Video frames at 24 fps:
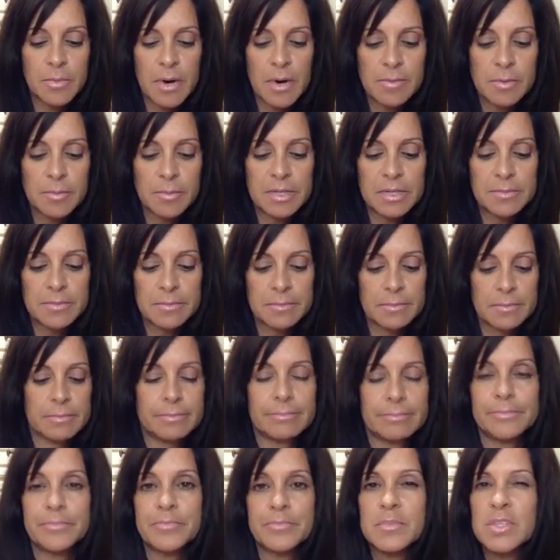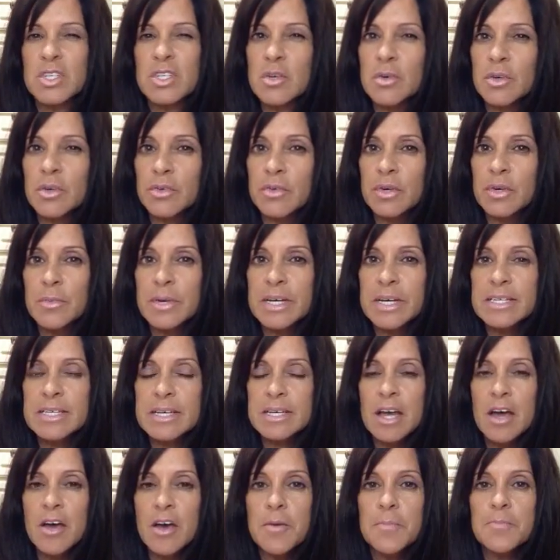probably mm, two or three weeks
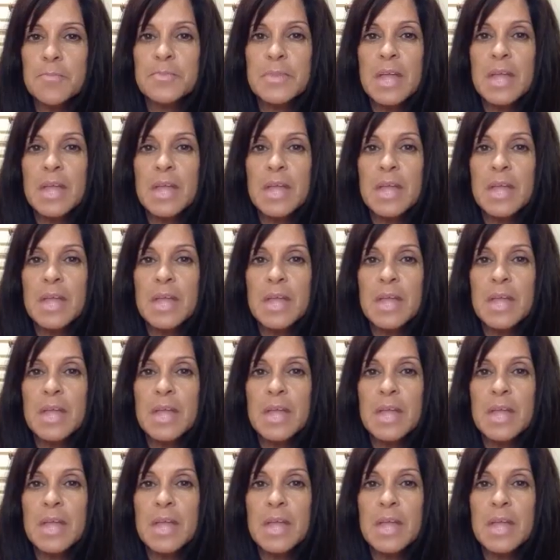ago,